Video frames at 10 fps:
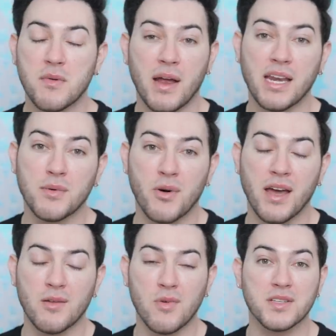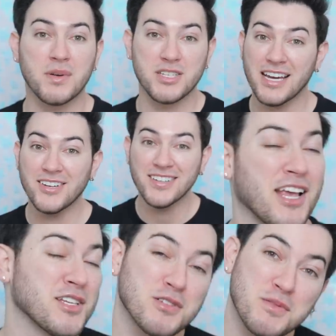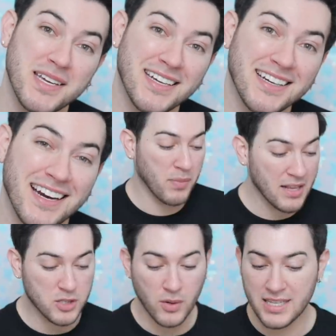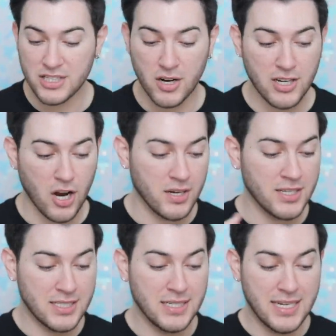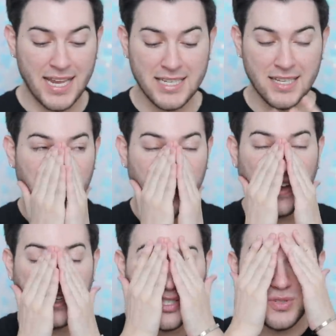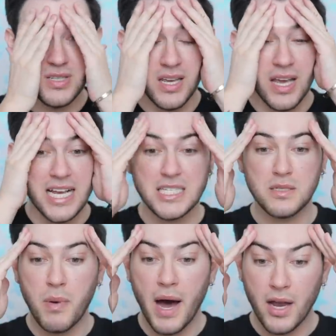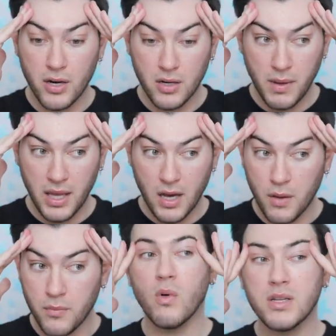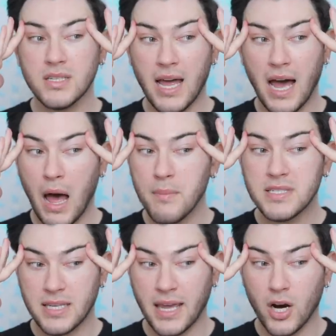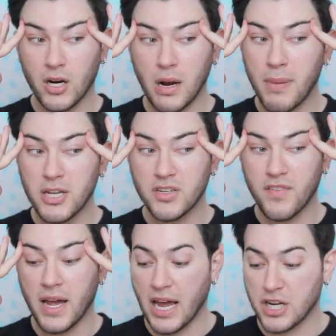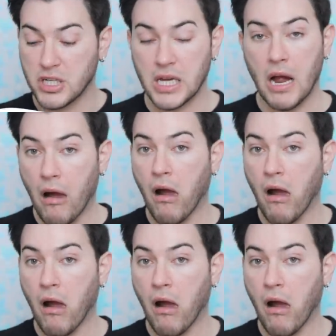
I'm Manny MUA, and welcome to my channel. Thank you so much for being here. But yeah, let's go and get started on today's full face using expired makeup. What's gonna happen? I'm scared. I'm petrified, actually.